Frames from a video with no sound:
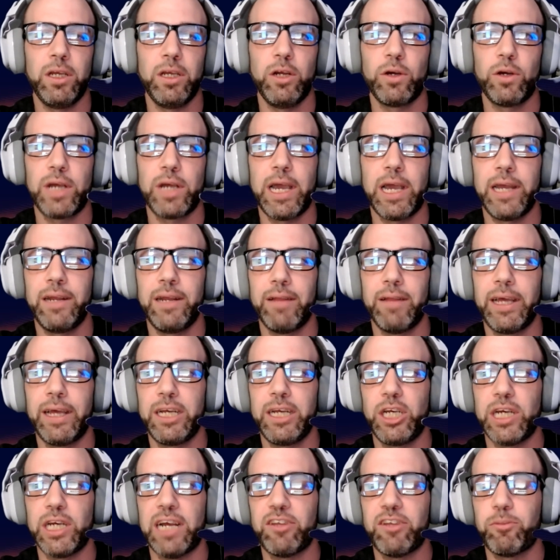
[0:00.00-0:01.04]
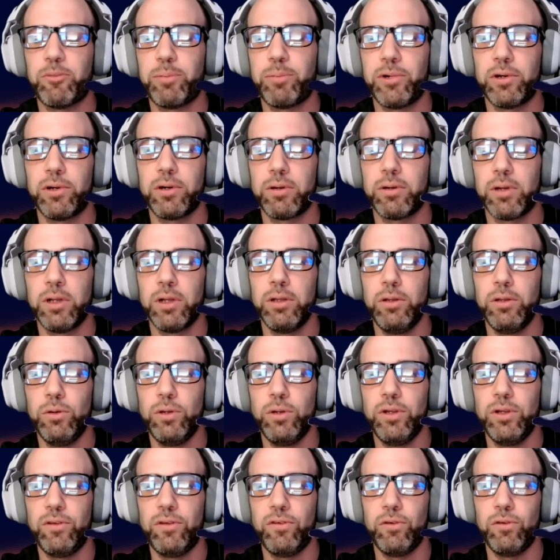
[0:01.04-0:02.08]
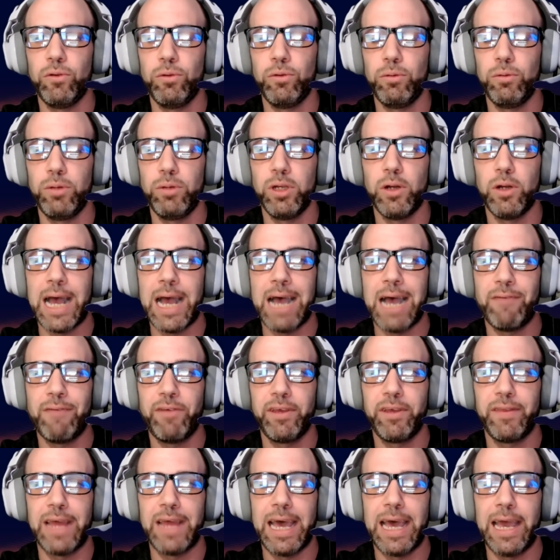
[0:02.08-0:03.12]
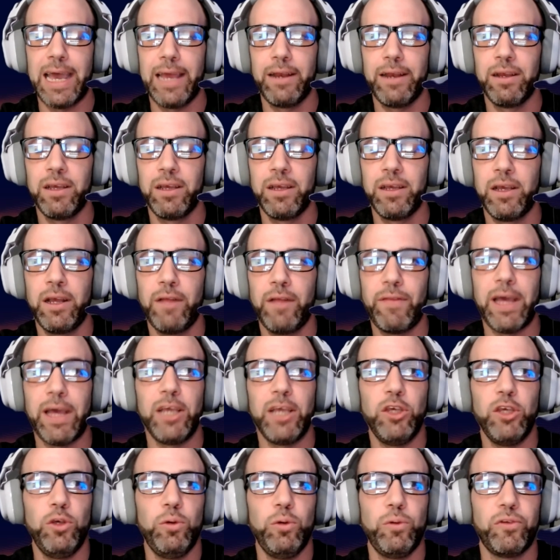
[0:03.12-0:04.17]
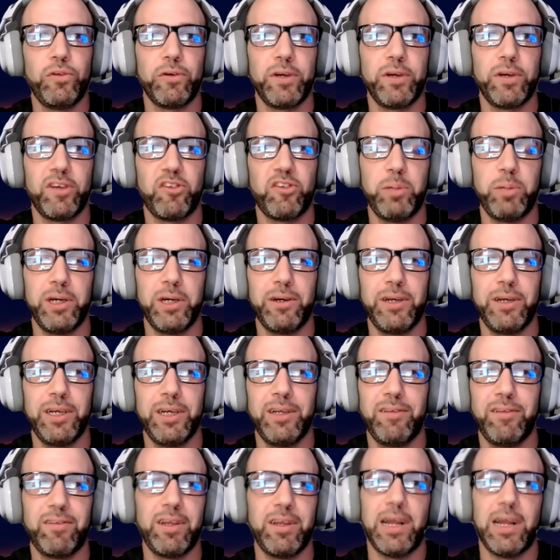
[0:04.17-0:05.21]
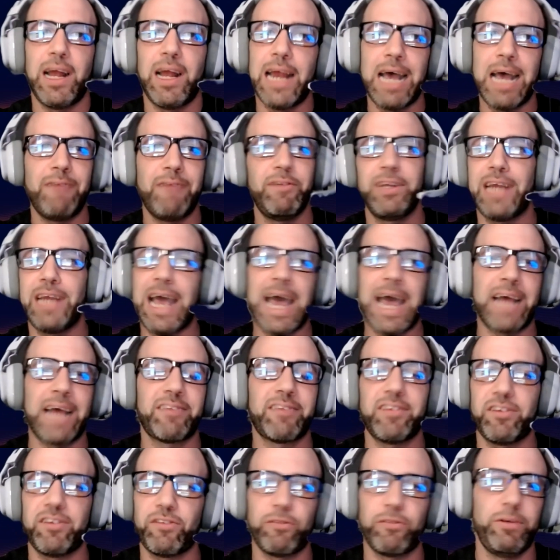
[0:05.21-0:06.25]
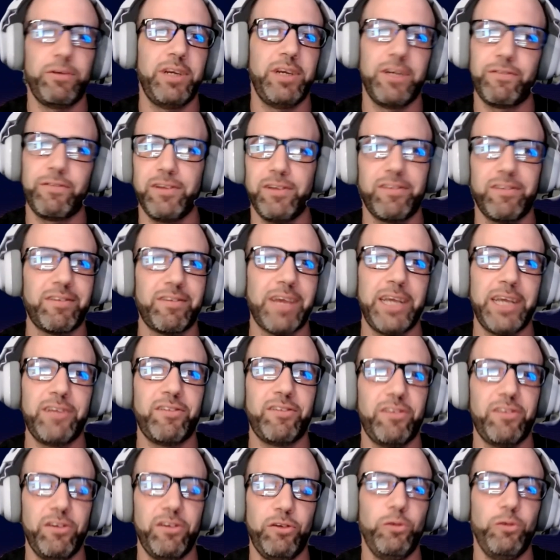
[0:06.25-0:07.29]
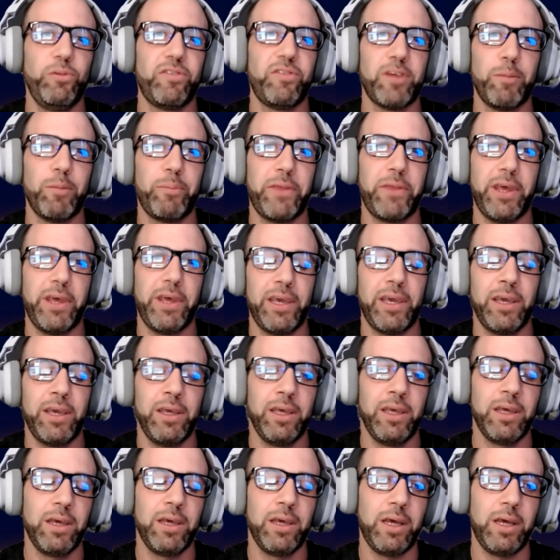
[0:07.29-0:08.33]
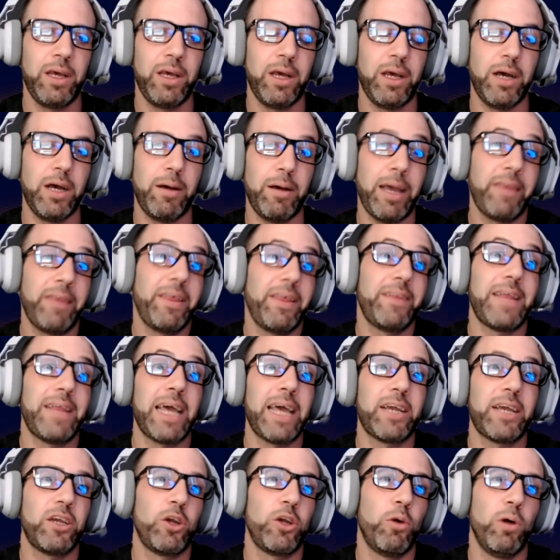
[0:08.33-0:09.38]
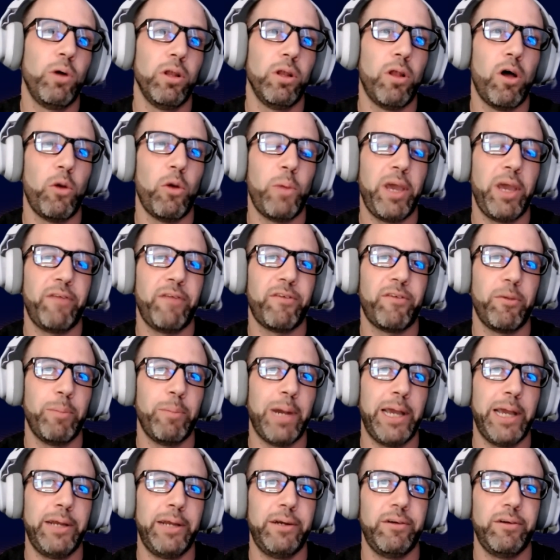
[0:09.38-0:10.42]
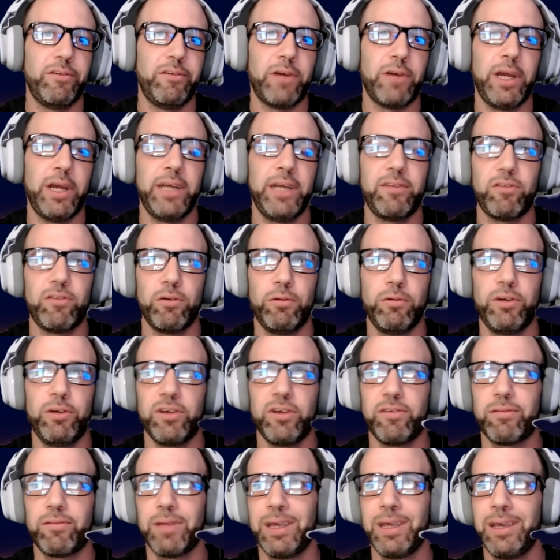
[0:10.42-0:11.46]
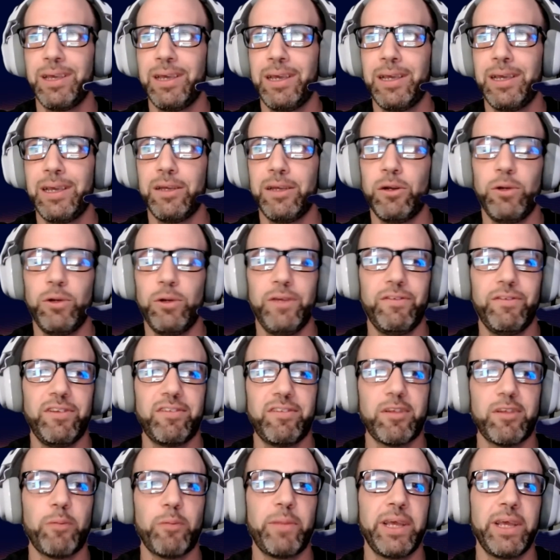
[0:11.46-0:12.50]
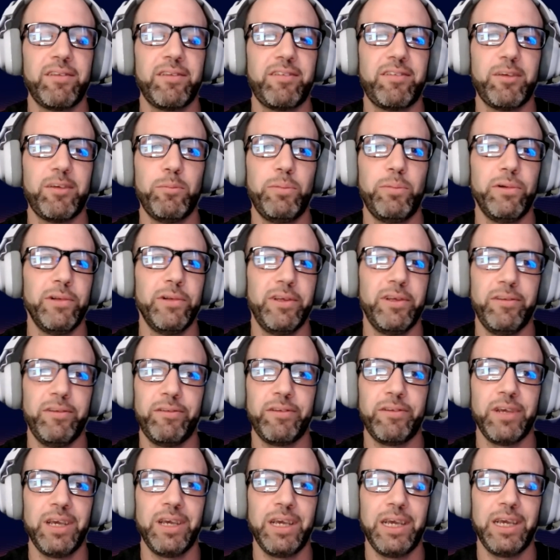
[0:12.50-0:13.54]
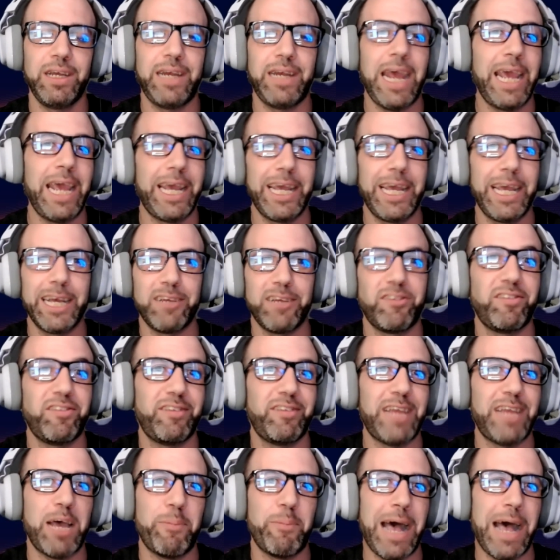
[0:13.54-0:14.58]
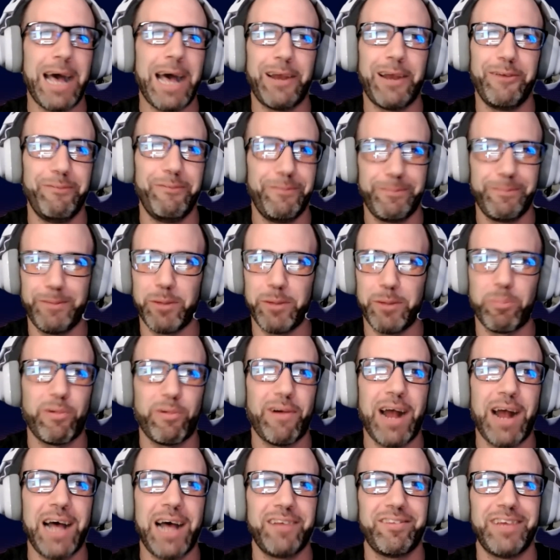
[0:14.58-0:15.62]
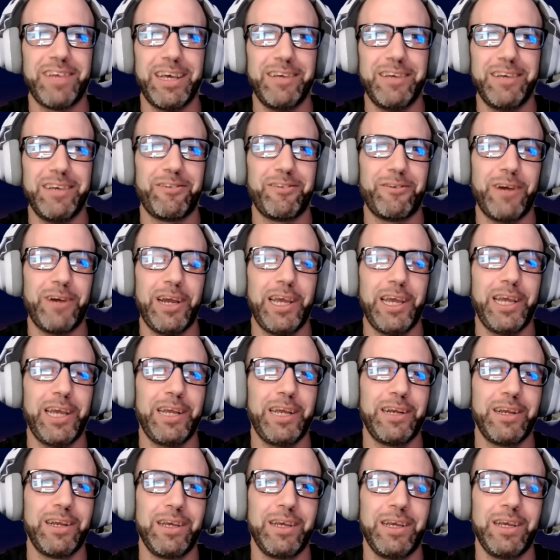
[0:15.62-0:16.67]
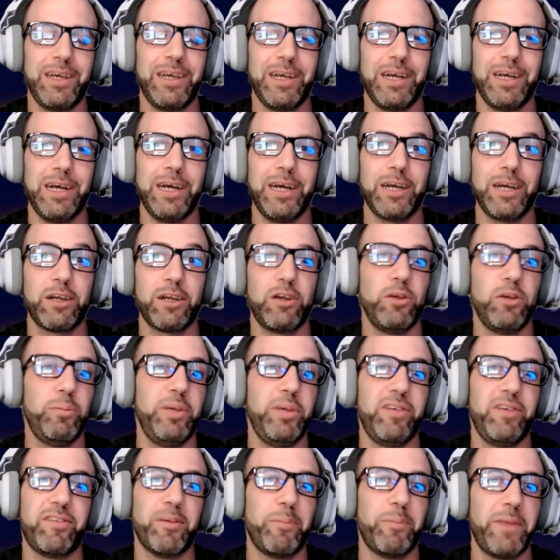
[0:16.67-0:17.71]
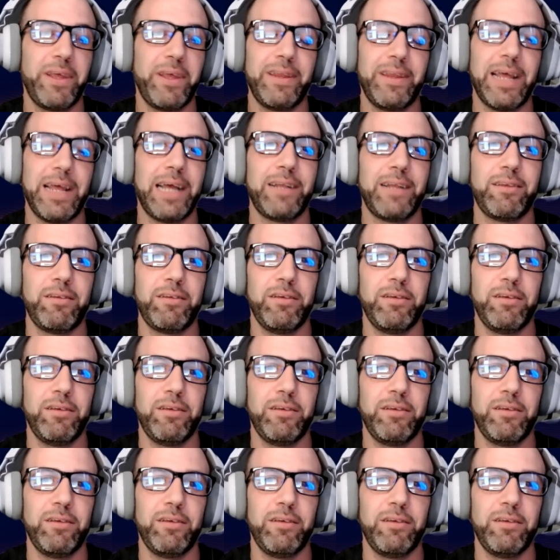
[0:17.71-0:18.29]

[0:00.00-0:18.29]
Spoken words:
kind of like Jesper alluded to, having that user experience and not having to access 3 different sites to do something. I think that could go a long way for miners, right? So just, even something as simple as taking a step out of the process, right? Could be something that,